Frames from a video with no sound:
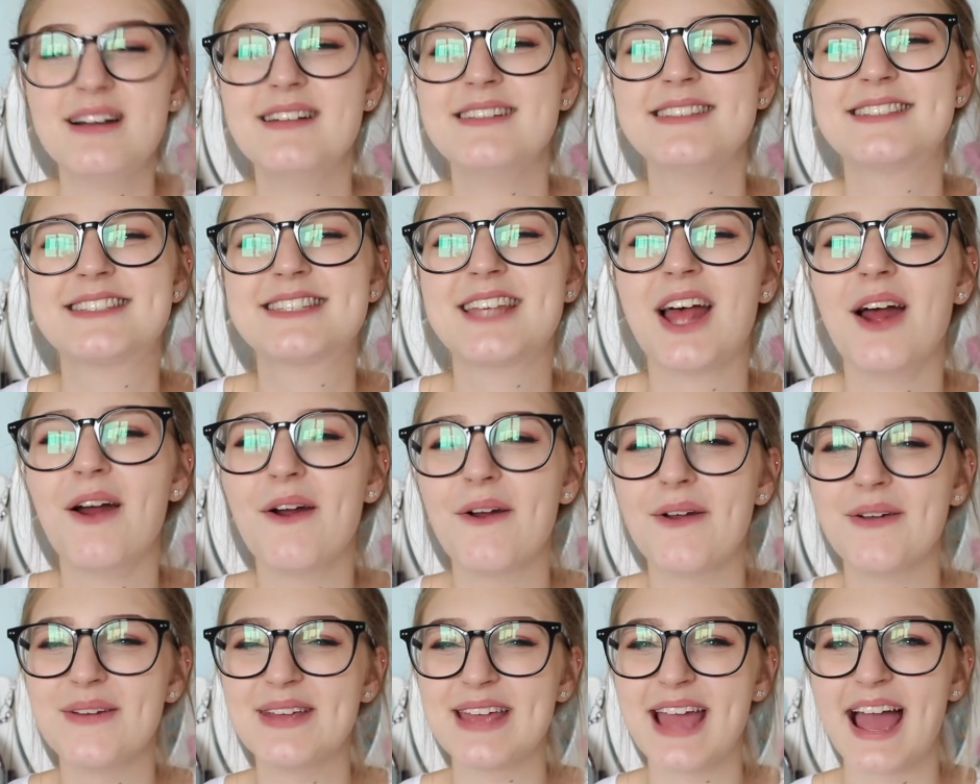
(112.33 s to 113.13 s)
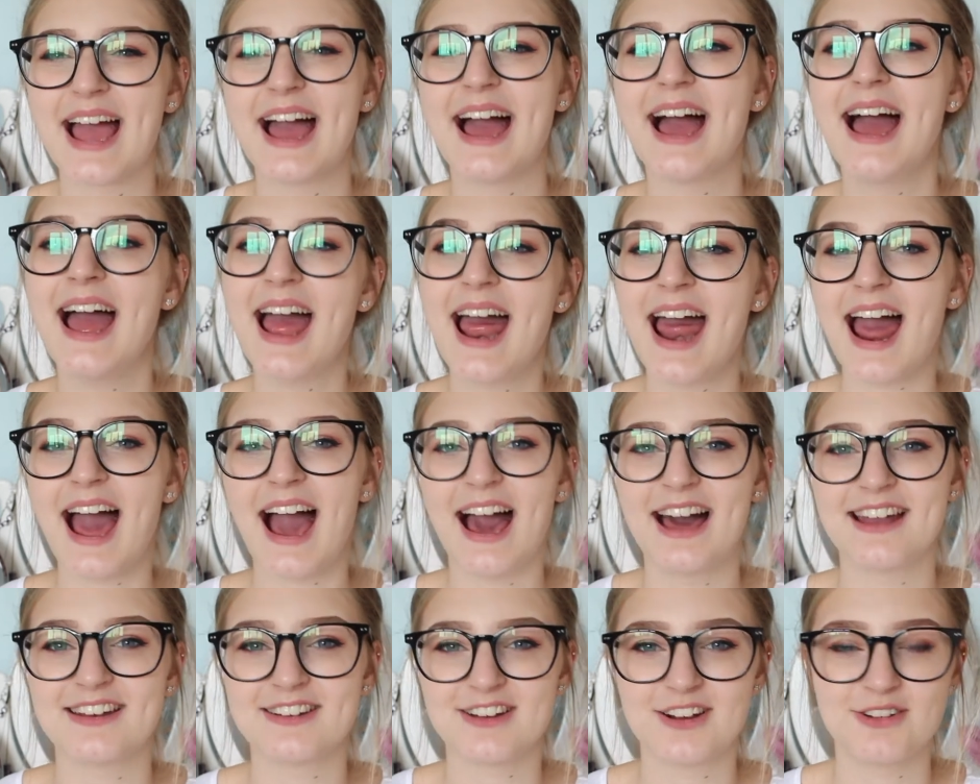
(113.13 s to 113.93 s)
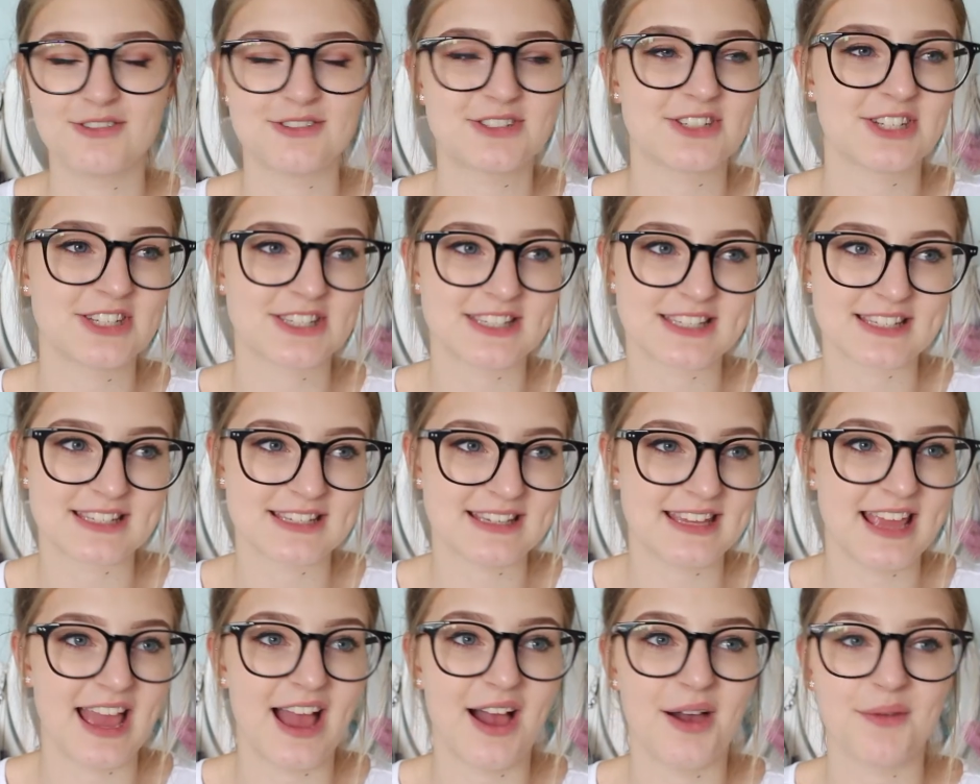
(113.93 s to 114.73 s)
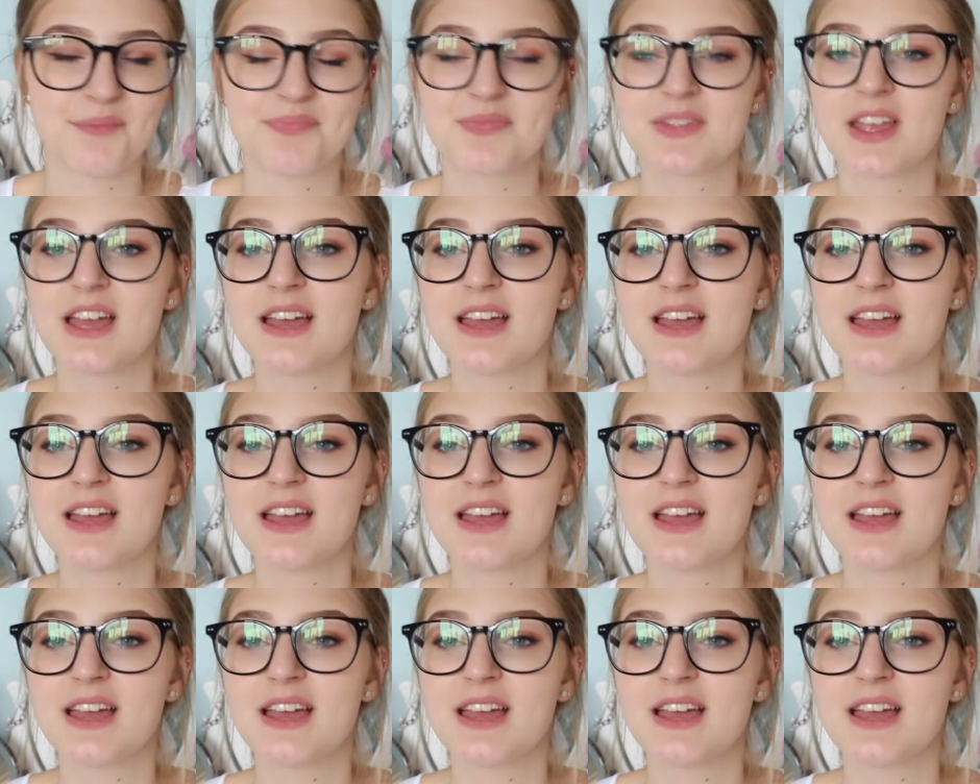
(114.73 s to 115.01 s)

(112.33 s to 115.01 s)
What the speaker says: So yeah, and I was just, yeah.